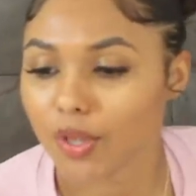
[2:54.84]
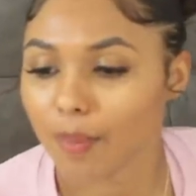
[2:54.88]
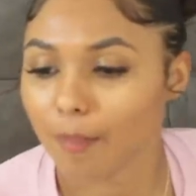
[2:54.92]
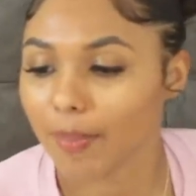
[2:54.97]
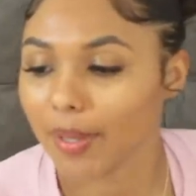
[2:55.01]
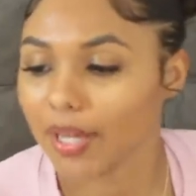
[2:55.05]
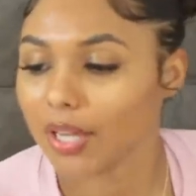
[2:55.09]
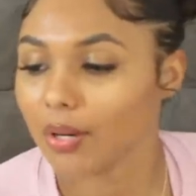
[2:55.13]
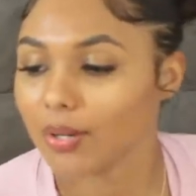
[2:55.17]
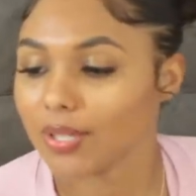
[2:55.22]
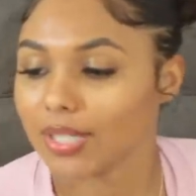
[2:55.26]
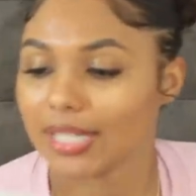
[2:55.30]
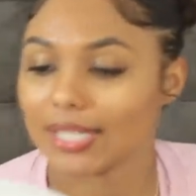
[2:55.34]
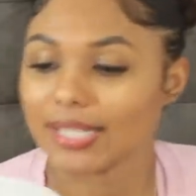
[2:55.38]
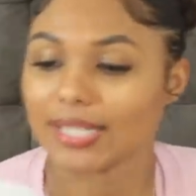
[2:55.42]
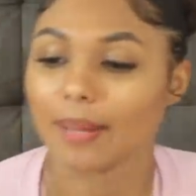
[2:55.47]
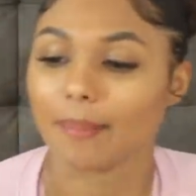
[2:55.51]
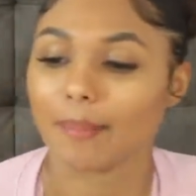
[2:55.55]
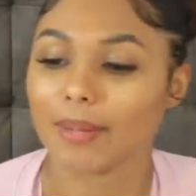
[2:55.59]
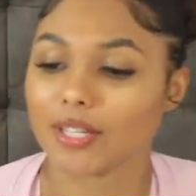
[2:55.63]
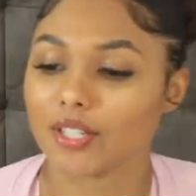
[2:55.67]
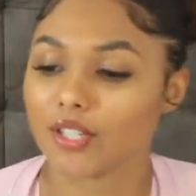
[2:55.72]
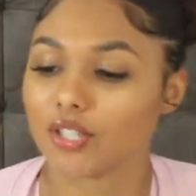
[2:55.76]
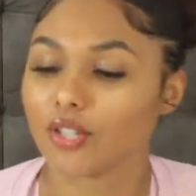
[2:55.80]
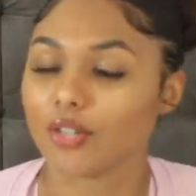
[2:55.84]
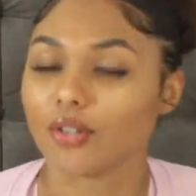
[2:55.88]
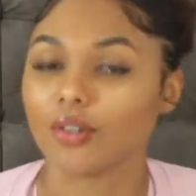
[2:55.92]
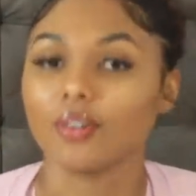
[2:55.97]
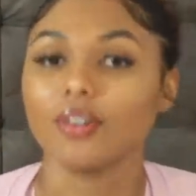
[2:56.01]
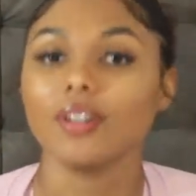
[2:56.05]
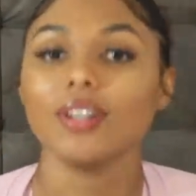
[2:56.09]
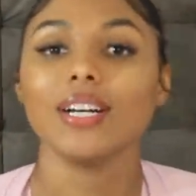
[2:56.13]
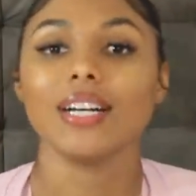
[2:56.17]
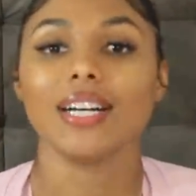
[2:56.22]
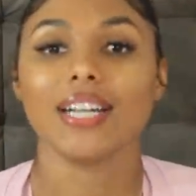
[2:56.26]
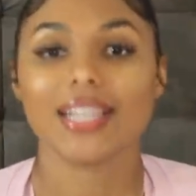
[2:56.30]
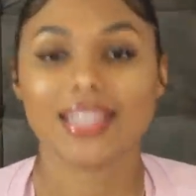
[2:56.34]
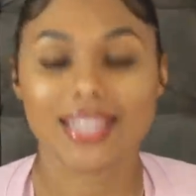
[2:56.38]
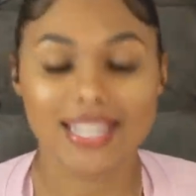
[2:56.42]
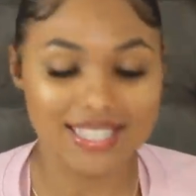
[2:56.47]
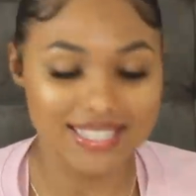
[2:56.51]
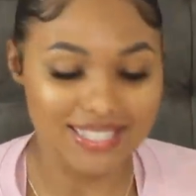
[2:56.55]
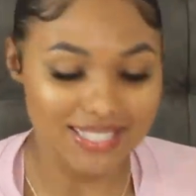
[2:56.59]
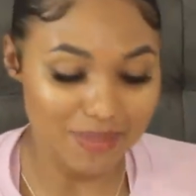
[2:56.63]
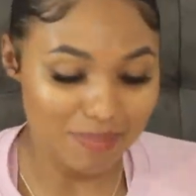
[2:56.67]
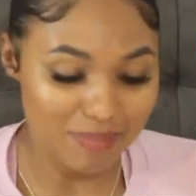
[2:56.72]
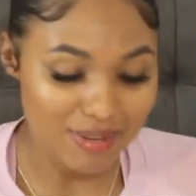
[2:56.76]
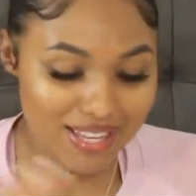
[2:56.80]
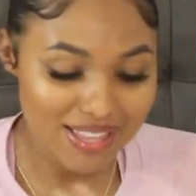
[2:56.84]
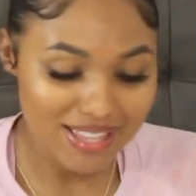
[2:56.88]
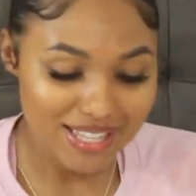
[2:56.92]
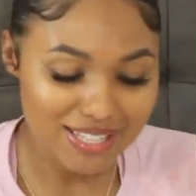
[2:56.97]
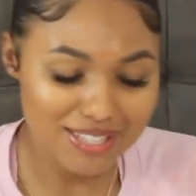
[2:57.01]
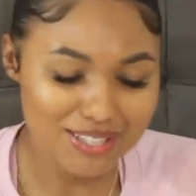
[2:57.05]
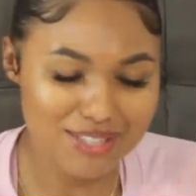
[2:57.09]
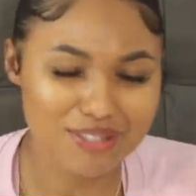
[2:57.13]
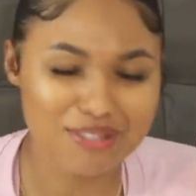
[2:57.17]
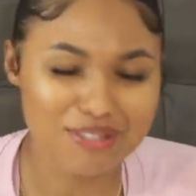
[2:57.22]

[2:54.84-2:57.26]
you the pillows they sent me too. They sent me these